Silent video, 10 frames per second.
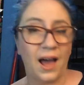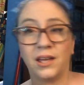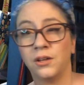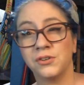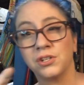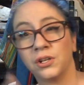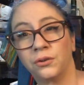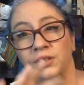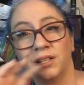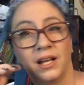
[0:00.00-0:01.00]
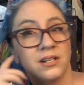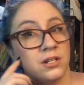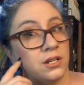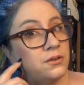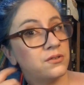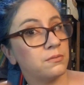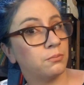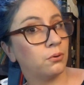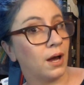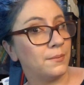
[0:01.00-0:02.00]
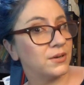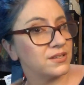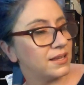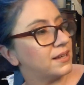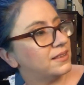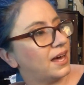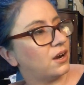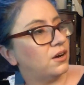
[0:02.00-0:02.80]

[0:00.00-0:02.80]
I usually only like to use primers like that